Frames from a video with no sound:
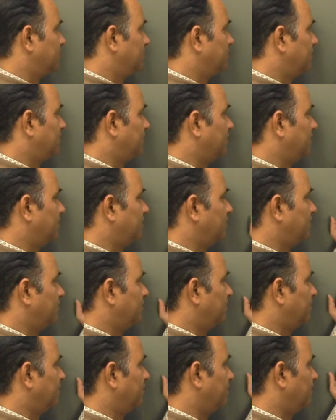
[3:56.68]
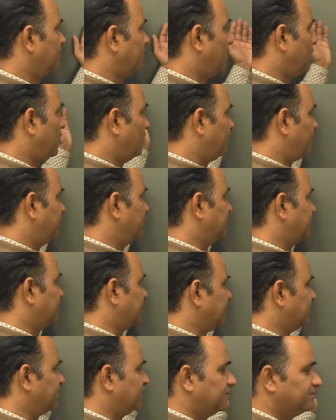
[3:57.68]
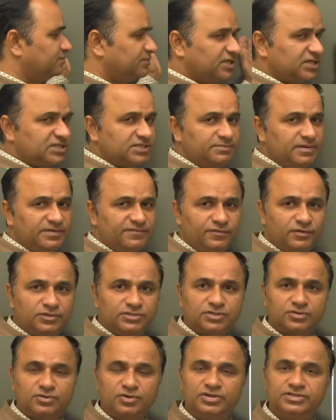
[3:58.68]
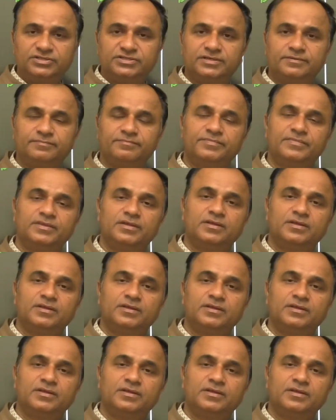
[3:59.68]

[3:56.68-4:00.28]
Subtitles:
of the system just before the collision